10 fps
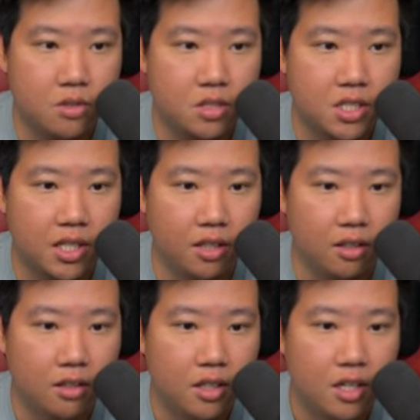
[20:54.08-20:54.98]

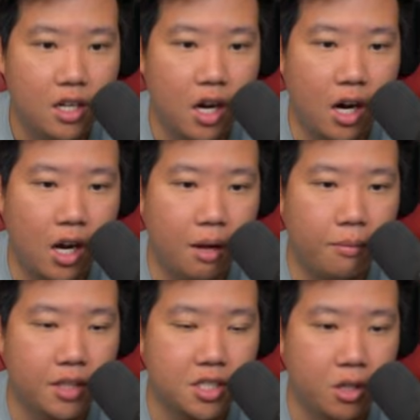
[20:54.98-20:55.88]
skill.
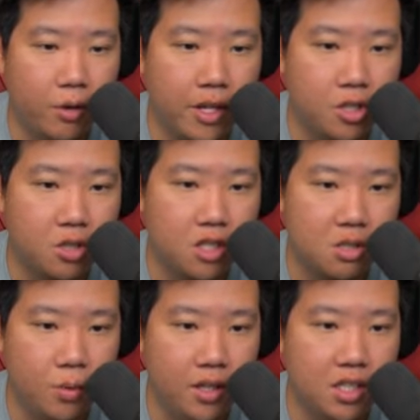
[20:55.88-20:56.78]
Let's go into this one.